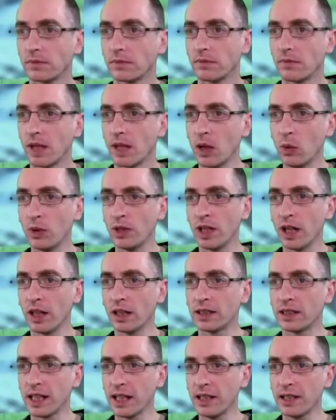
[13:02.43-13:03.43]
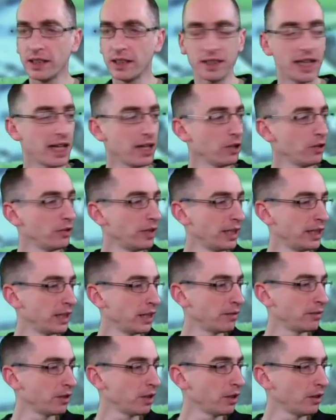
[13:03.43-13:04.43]
Oh, not 10 to 10 already. I've
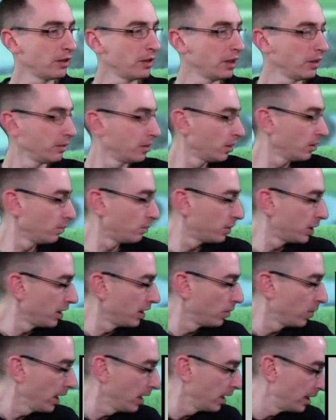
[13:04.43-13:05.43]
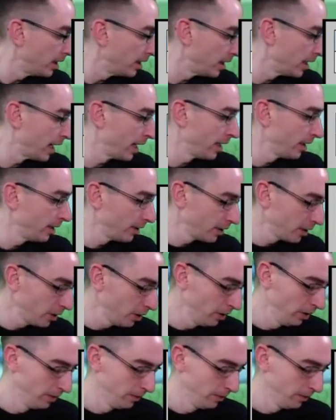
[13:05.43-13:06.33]
gone pretty quickly today. It's good.